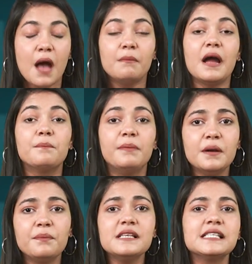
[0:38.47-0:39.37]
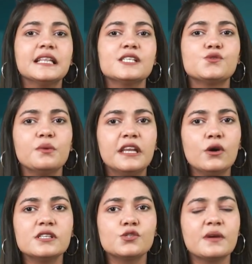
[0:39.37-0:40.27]
My purpose in this
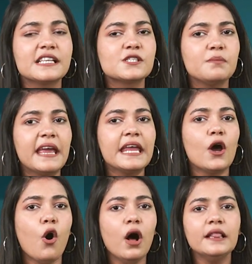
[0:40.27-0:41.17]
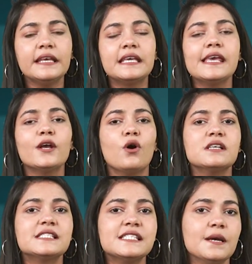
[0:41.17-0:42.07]
video is to explain all the key
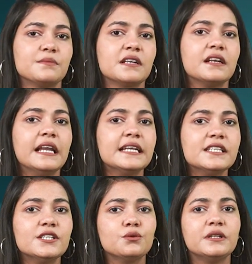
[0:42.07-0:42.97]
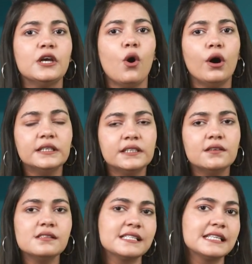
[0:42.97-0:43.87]
concepts related to the
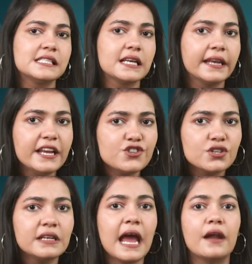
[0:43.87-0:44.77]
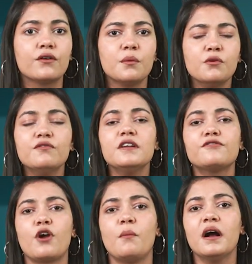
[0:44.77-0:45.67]
auditor's resignation and removal
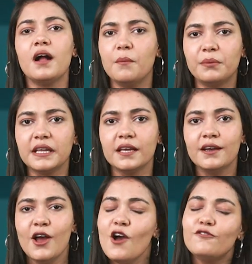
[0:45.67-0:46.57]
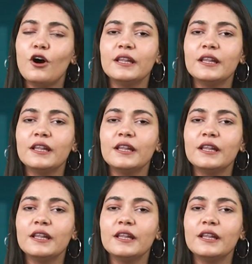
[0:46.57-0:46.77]
from a company. For